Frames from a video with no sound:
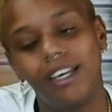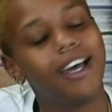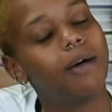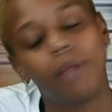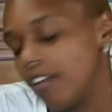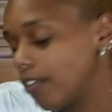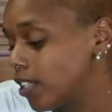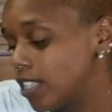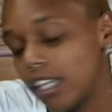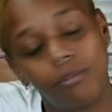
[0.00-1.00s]
I'm not even going
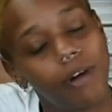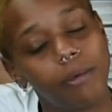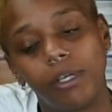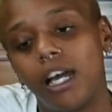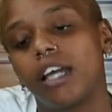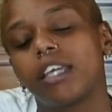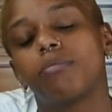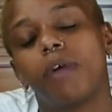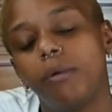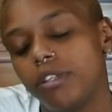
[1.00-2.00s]
to say get right with God. Get
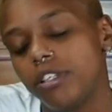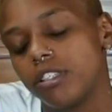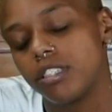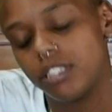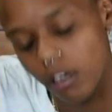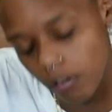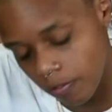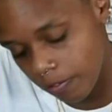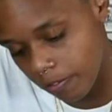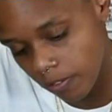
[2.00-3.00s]
right with
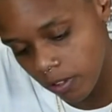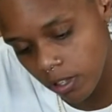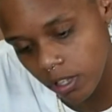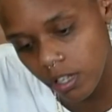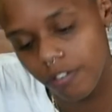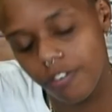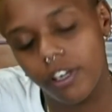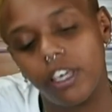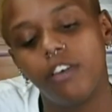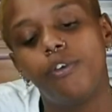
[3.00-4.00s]
yourself.
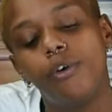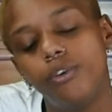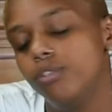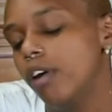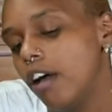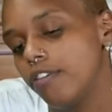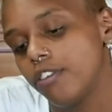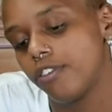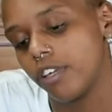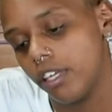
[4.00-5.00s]
Forgive who you have to
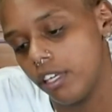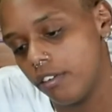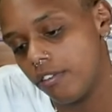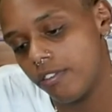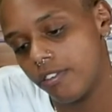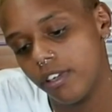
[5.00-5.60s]
forgive.